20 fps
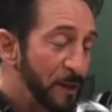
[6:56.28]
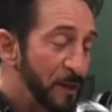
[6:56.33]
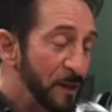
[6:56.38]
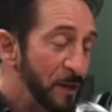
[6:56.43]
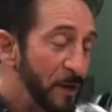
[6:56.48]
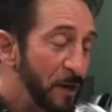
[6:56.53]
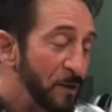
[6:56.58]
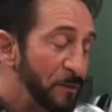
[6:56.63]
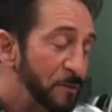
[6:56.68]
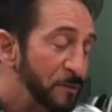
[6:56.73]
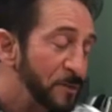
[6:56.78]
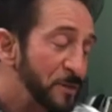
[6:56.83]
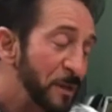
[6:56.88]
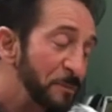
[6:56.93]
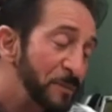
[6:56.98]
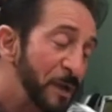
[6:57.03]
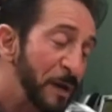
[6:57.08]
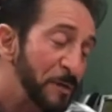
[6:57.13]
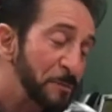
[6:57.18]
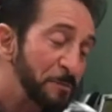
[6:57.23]
You know,
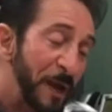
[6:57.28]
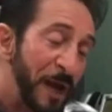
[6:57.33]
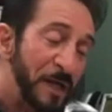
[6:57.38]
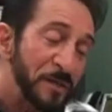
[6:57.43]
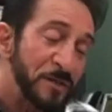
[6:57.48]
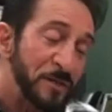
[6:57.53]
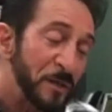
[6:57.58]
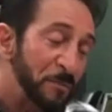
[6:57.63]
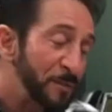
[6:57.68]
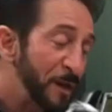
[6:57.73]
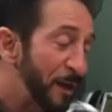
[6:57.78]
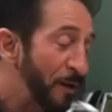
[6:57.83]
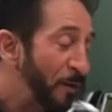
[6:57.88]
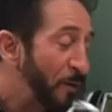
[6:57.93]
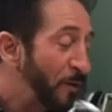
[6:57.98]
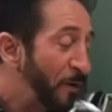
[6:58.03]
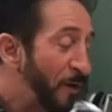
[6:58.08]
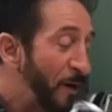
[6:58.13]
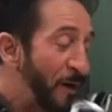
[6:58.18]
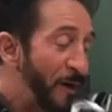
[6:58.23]
sometimes patching up that
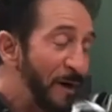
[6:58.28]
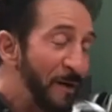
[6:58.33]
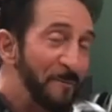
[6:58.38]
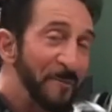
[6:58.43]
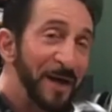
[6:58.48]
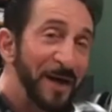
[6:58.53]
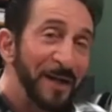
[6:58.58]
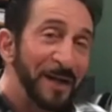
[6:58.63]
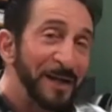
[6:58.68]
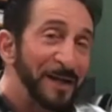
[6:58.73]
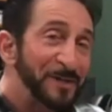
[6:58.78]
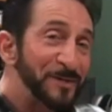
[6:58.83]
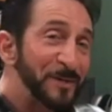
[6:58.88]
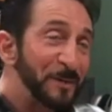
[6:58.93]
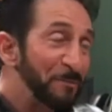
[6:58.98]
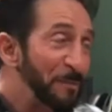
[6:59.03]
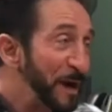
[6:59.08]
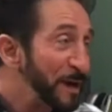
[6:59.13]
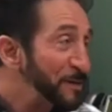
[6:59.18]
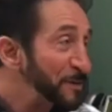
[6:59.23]
old car, man, it's
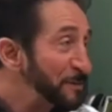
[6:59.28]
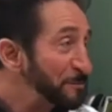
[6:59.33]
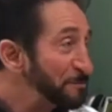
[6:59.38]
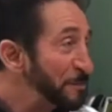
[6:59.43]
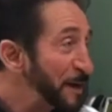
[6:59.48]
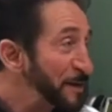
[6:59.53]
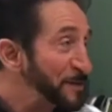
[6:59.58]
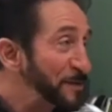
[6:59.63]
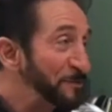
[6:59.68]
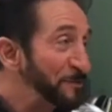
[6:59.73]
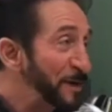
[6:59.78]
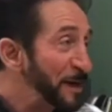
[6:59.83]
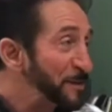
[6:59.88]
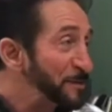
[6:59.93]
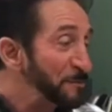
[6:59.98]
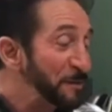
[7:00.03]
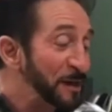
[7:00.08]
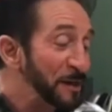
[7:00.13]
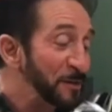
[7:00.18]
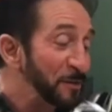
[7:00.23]
the best
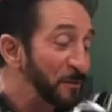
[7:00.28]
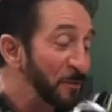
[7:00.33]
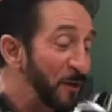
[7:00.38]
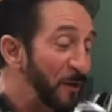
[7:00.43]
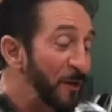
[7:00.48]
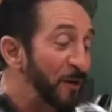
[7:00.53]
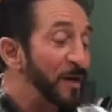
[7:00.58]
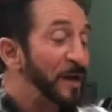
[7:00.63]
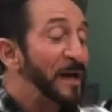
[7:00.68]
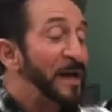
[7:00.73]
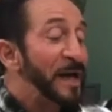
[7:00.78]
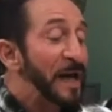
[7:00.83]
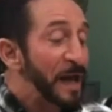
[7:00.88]
investment in the world.